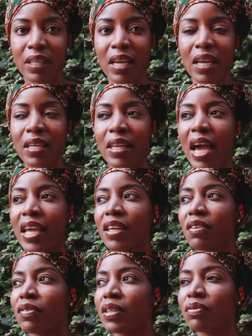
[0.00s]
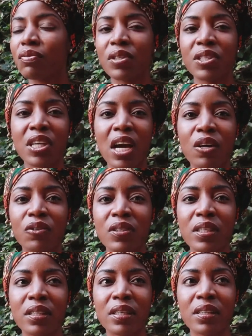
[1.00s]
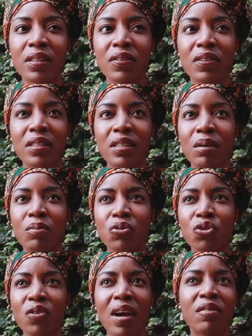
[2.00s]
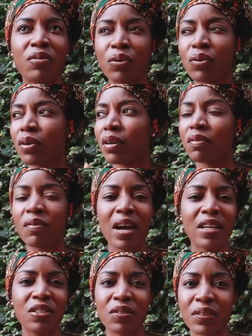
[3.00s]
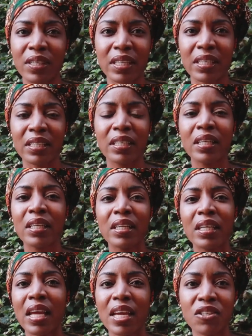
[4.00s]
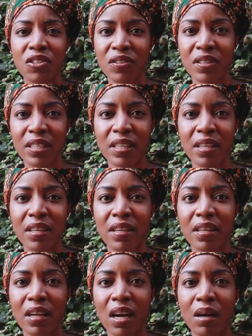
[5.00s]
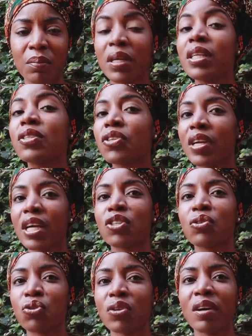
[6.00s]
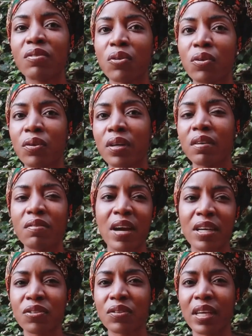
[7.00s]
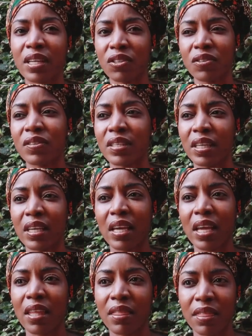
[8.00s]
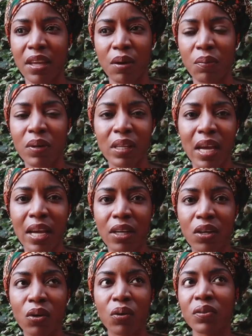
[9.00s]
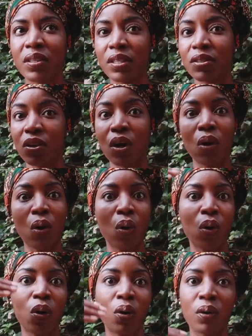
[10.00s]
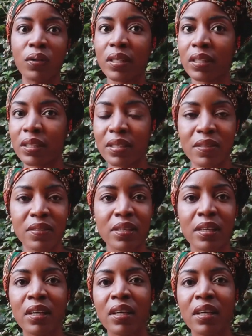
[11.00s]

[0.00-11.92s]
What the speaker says: And I even reached out to some travel advisory agency, international travel advisory agency, and they were like, "Oh, these are all the list of